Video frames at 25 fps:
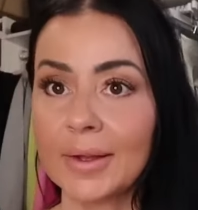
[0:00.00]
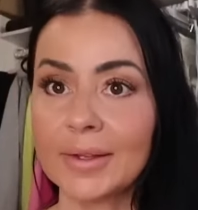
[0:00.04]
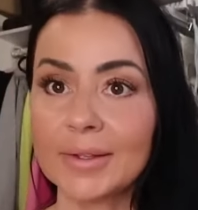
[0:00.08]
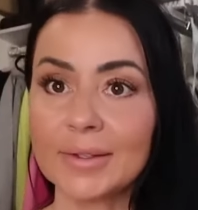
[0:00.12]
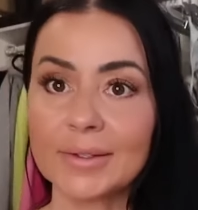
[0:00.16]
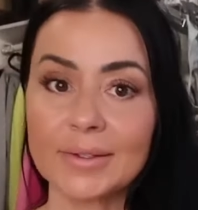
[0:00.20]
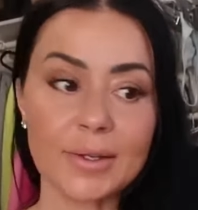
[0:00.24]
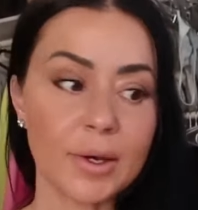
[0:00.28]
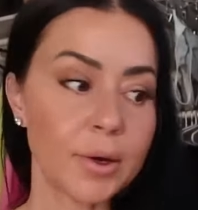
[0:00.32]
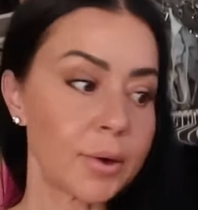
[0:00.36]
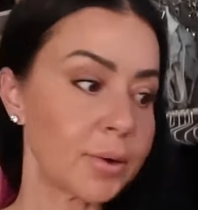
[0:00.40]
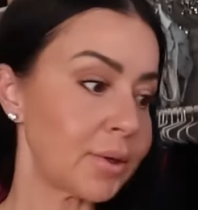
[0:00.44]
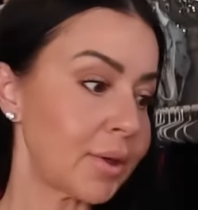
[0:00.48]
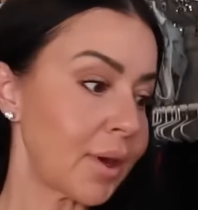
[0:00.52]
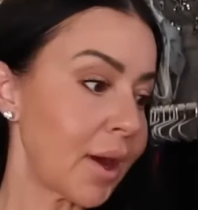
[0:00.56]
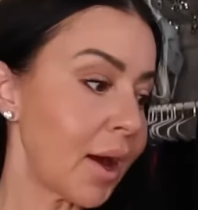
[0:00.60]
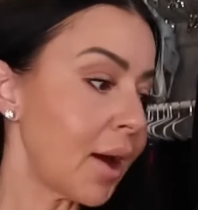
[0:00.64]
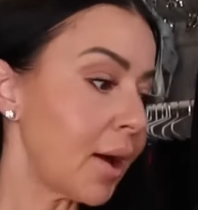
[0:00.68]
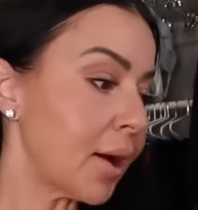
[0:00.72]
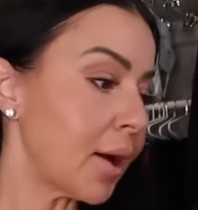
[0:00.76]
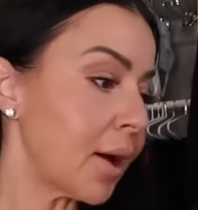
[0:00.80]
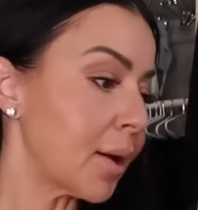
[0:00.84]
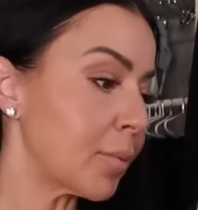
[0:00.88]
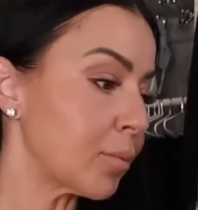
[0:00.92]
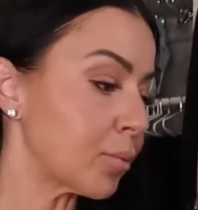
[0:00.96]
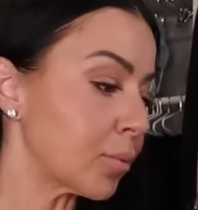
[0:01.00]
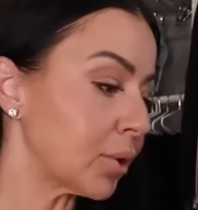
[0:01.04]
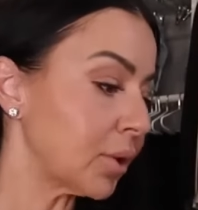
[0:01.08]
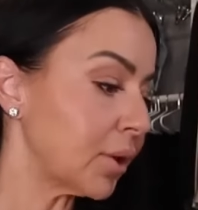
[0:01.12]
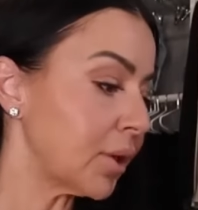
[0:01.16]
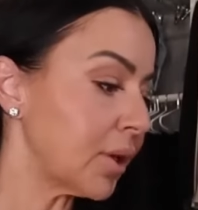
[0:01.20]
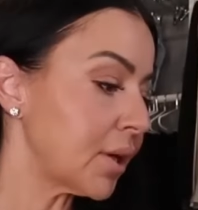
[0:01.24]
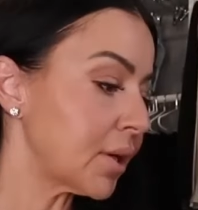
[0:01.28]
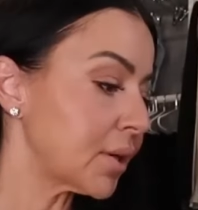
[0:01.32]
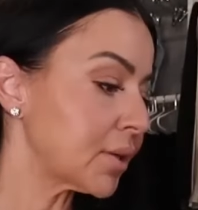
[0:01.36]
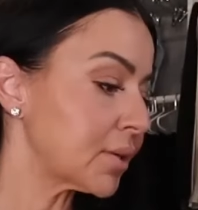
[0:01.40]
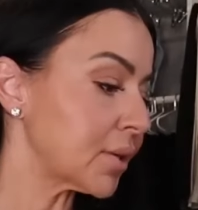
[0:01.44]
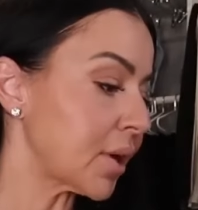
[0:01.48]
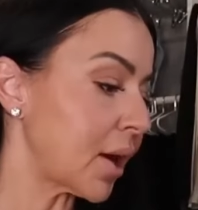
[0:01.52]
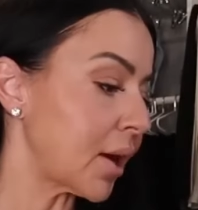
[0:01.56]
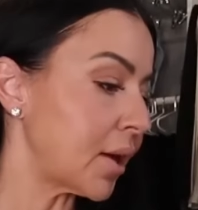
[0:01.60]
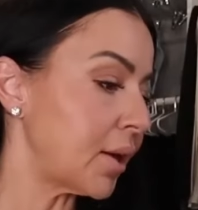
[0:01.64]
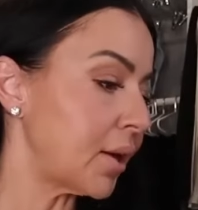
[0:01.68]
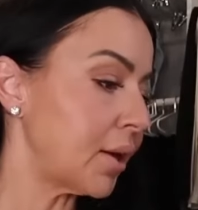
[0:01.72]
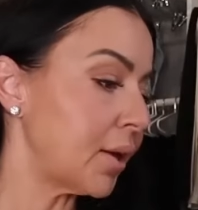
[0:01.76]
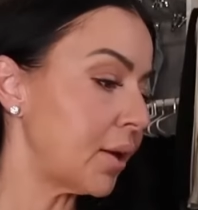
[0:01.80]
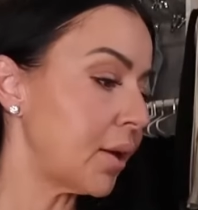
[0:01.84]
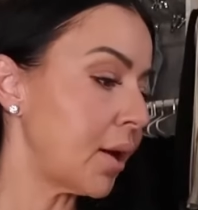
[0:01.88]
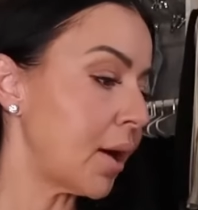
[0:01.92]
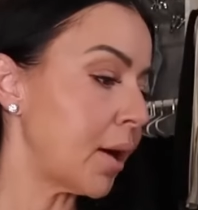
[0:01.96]
So yeah, I'm really
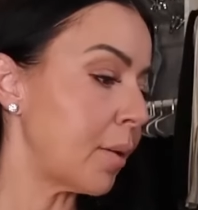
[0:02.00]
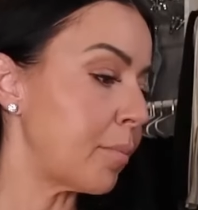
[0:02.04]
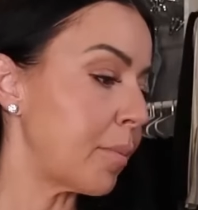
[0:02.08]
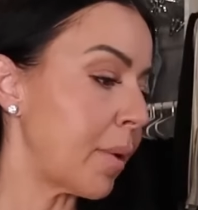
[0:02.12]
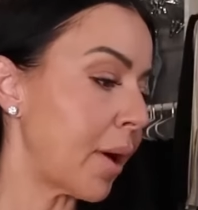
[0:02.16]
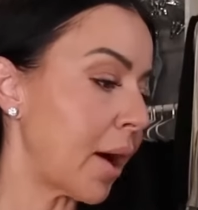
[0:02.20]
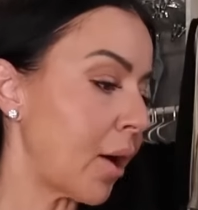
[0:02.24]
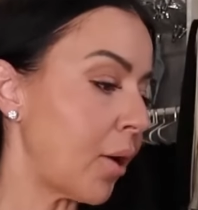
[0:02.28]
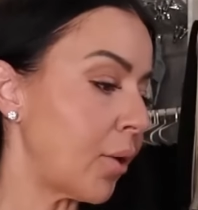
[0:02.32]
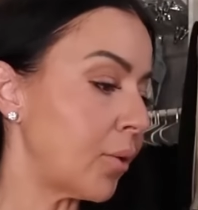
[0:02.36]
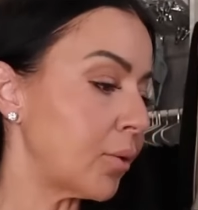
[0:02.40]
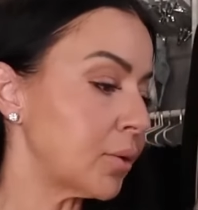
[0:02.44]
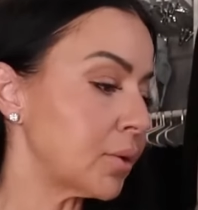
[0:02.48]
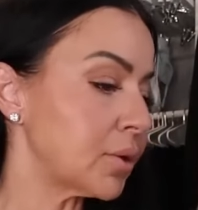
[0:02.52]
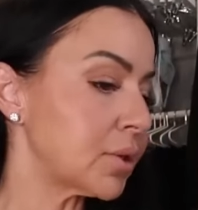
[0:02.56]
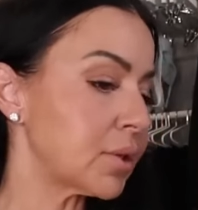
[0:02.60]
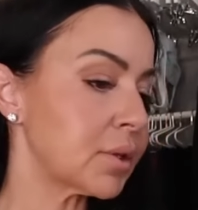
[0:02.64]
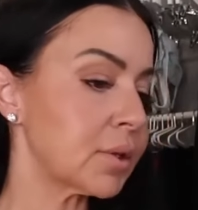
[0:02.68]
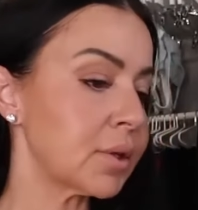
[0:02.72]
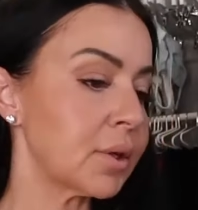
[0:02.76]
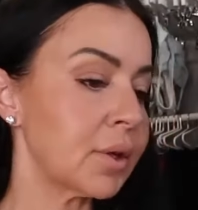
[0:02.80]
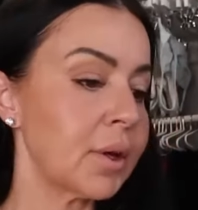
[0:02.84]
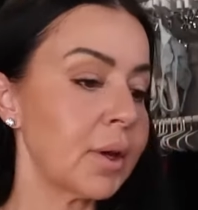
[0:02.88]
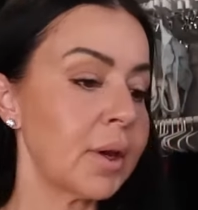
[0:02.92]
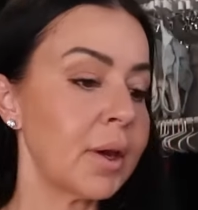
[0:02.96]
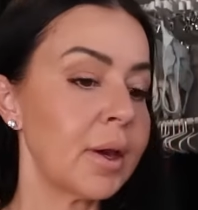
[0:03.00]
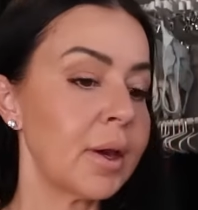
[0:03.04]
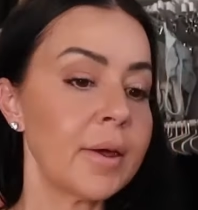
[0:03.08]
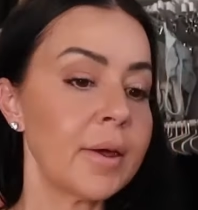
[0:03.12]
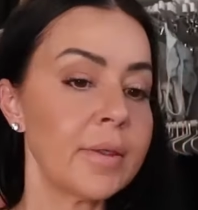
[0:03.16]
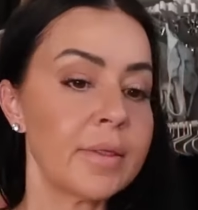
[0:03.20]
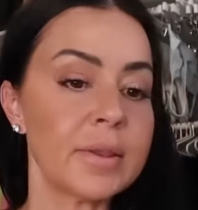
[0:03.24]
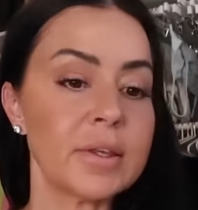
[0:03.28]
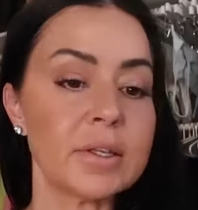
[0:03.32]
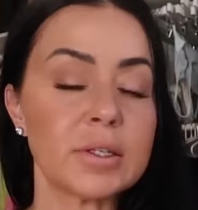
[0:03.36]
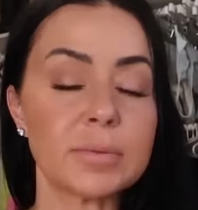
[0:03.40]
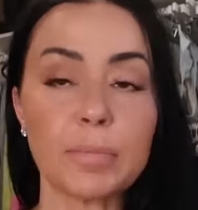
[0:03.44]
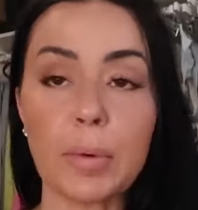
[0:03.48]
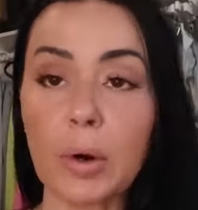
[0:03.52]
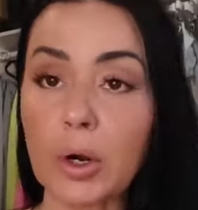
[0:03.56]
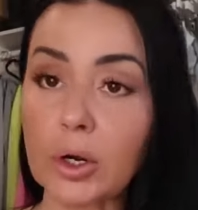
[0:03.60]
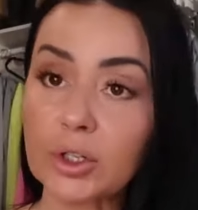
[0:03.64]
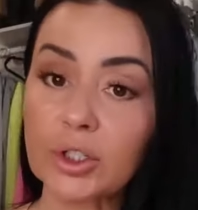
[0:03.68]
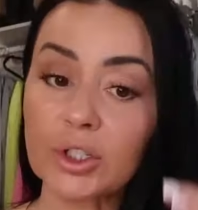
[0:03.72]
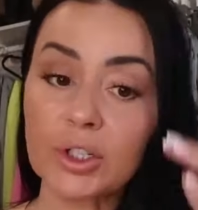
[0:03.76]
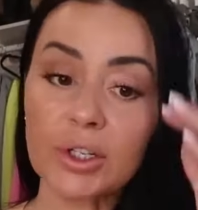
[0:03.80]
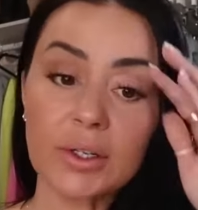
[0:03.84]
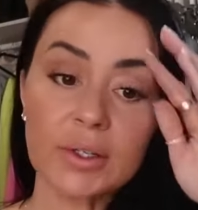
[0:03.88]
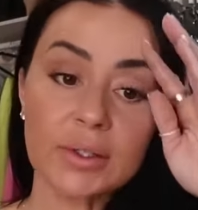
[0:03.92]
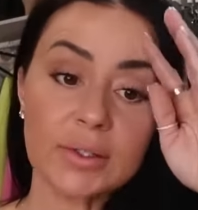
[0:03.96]
excited about this
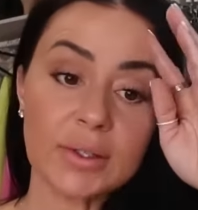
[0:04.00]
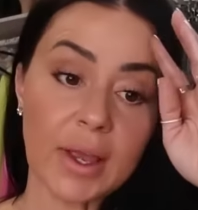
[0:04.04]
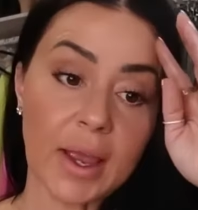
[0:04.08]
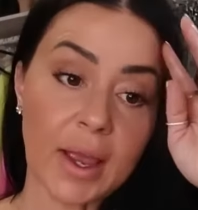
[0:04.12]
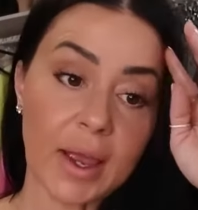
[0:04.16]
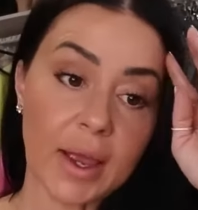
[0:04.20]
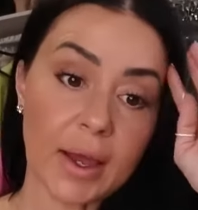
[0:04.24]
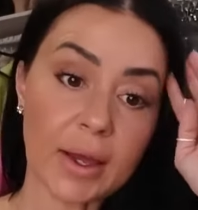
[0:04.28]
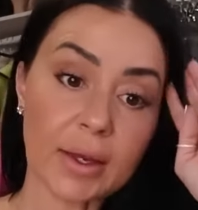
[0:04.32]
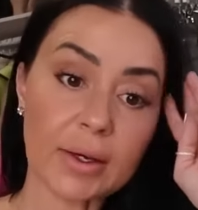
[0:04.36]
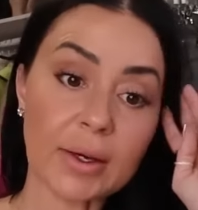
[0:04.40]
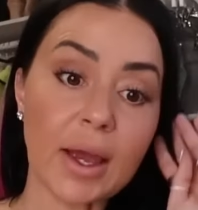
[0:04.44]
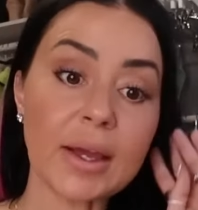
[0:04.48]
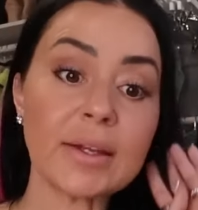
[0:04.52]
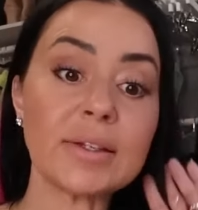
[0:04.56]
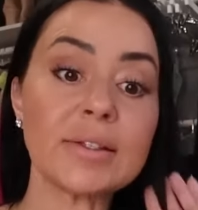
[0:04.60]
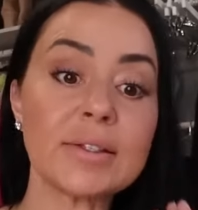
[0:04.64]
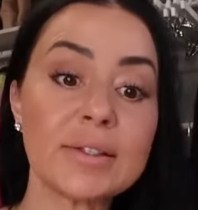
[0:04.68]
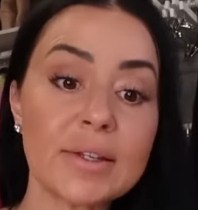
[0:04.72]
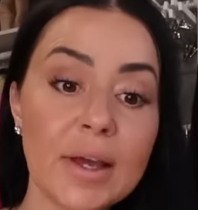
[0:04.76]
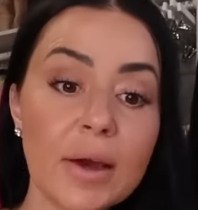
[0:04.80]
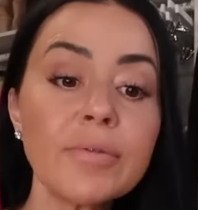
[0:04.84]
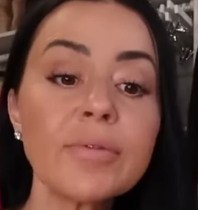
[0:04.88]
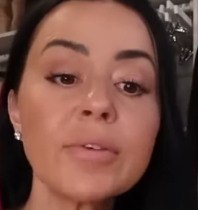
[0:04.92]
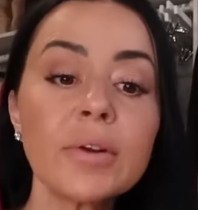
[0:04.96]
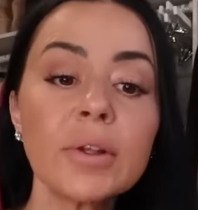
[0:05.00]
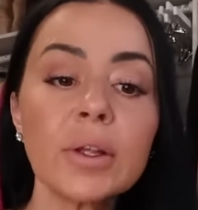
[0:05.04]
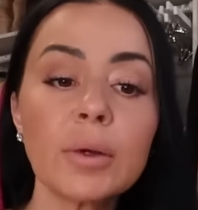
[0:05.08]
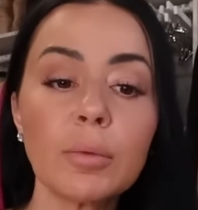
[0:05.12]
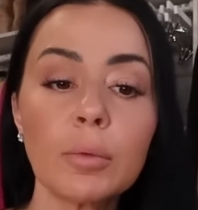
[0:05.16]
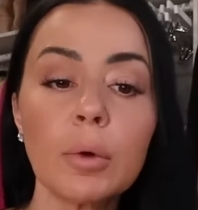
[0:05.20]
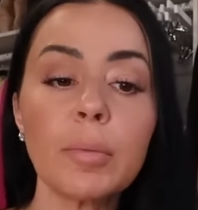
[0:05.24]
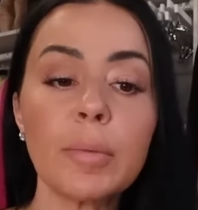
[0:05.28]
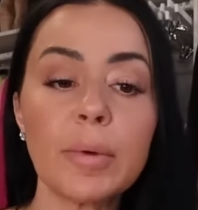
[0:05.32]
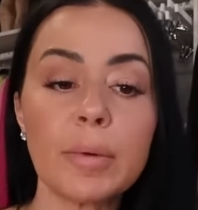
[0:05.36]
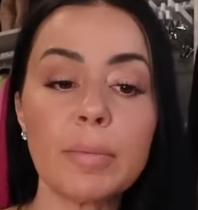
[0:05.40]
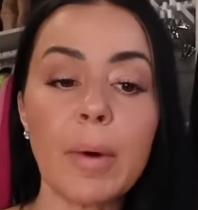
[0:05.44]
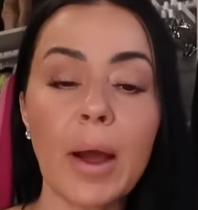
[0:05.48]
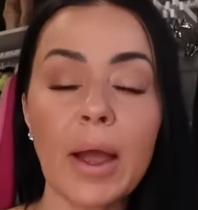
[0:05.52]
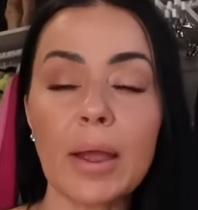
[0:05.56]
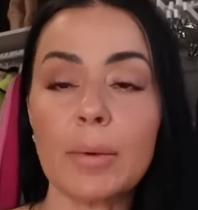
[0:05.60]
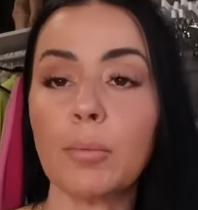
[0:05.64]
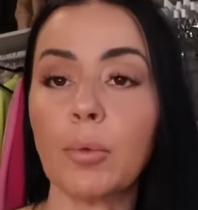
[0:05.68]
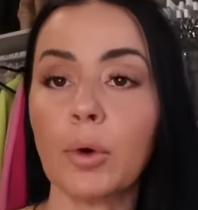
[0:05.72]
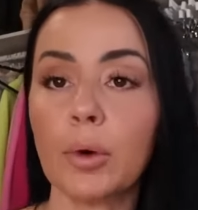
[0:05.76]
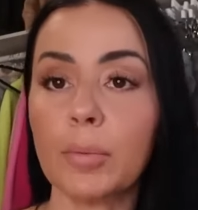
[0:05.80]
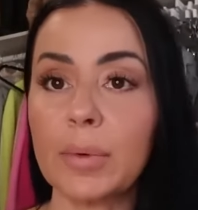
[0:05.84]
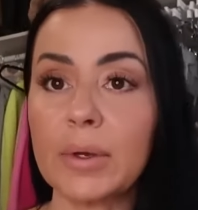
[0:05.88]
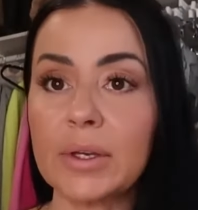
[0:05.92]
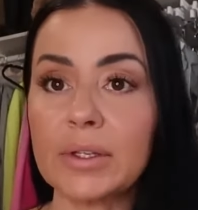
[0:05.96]
purchase and I definitely will be buying
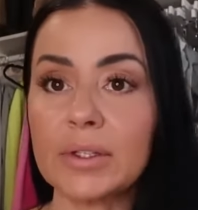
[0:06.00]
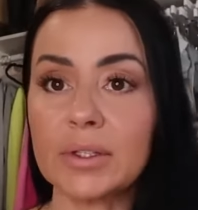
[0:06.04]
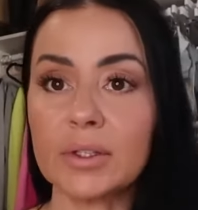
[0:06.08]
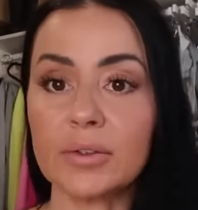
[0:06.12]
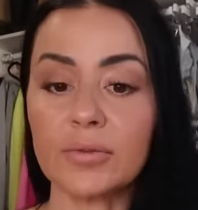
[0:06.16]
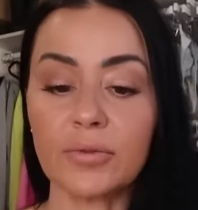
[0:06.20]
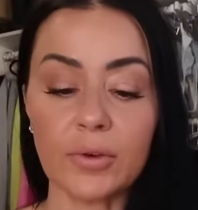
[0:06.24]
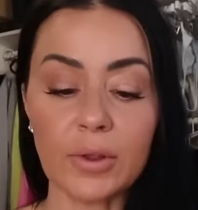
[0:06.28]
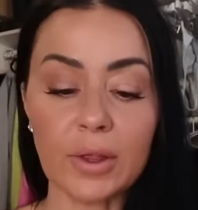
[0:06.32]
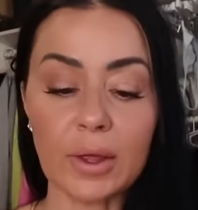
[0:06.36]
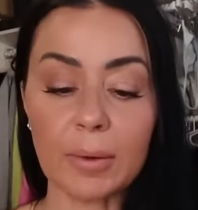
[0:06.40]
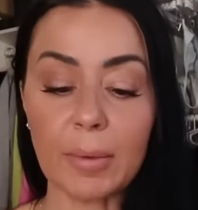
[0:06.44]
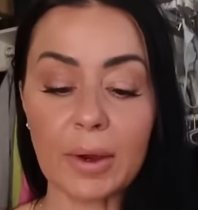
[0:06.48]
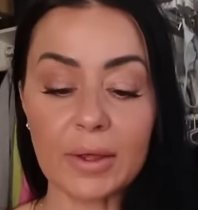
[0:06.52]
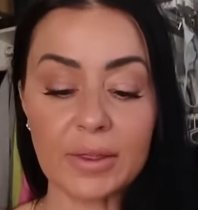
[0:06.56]
more pieces for them.